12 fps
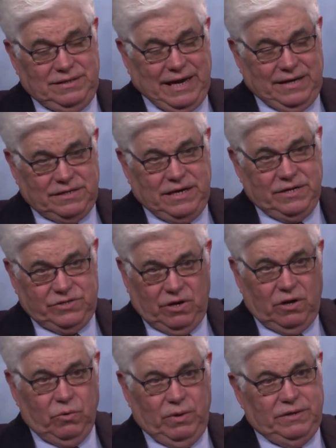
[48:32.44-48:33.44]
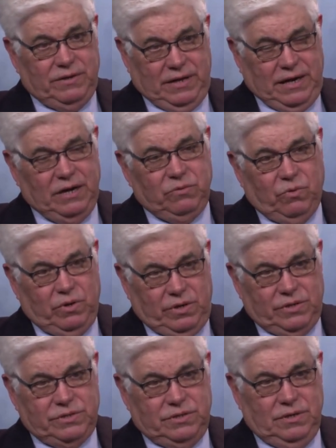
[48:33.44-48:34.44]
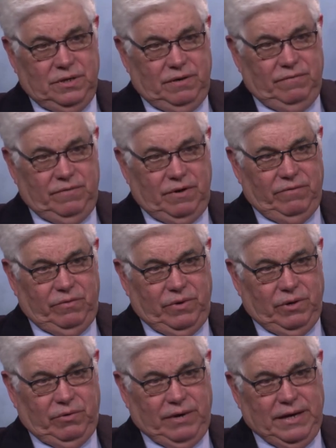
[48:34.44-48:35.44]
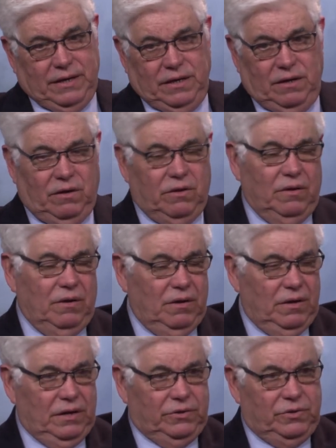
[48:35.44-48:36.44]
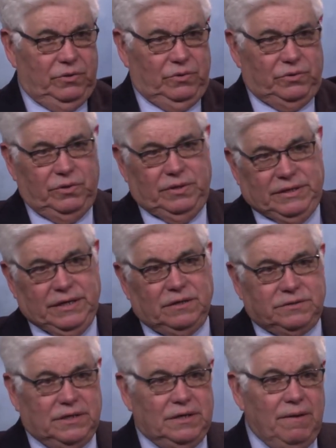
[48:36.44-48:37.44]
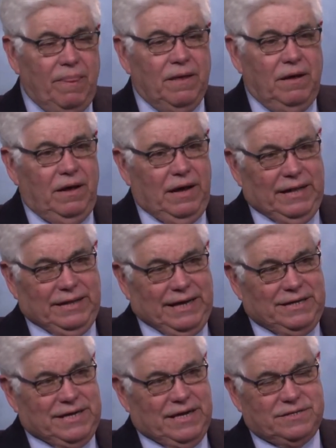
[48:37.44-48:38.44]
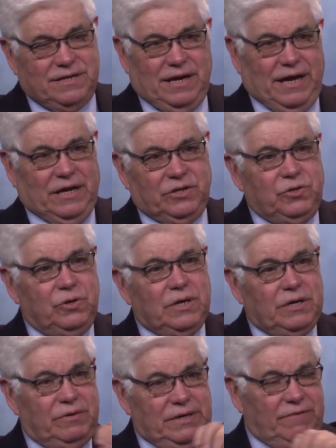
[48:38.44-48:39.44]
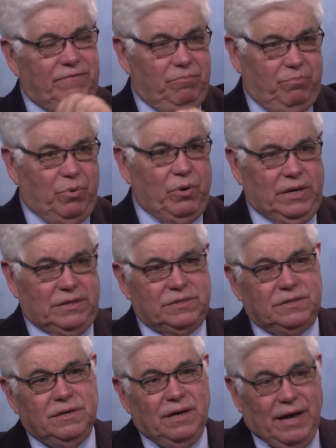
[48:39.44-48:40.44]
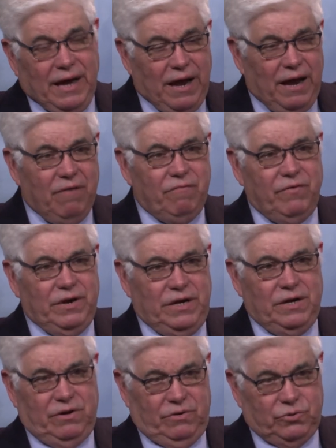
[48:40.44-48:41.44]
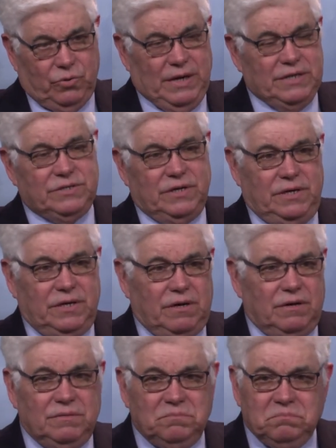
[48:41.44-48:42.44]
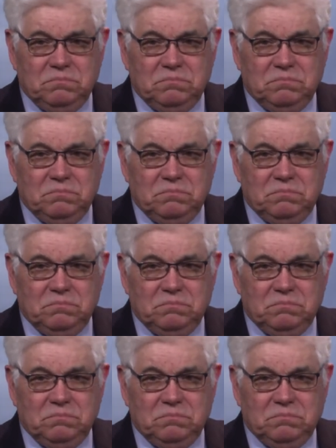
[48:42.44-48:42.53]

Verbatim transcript: takes kids all the way to the headwaters of, of the Rio Grande and, all, and to, to the Delta. And they tested like in 200 different points every year, twice a year.